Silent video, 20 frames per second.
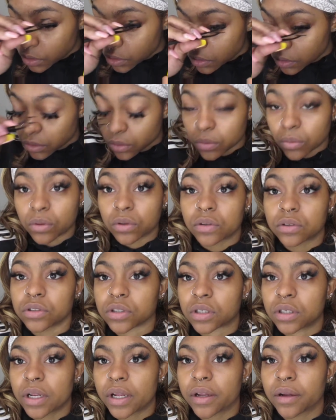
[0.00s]
sure the corners
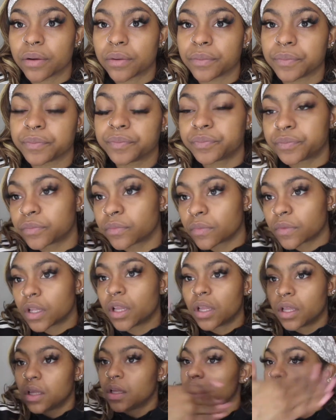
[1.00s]
are down.
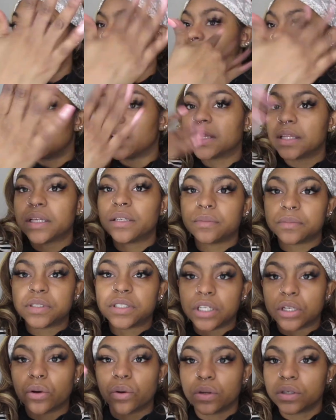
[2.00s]
And I'll let them
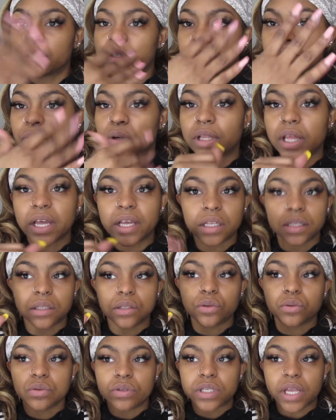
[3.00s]
stick on there for like a
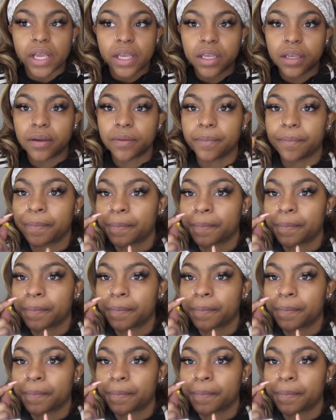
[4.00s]
little second.